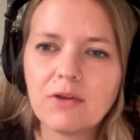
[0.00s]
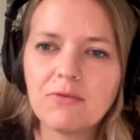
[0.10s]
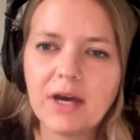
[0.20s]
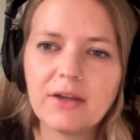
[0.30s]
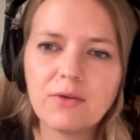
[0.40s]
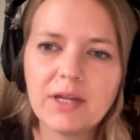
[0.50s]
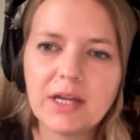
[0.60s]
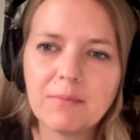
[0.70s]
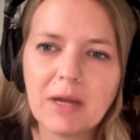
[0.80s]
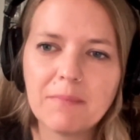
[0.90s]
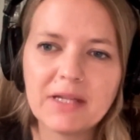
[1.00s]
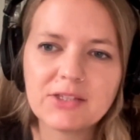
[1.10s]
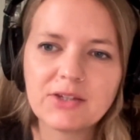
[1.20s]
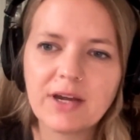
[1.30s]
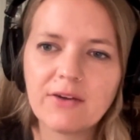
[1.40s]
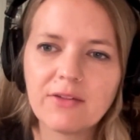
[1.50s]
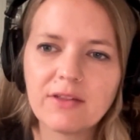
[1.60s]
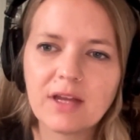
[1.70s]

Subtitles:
evaluating my mental health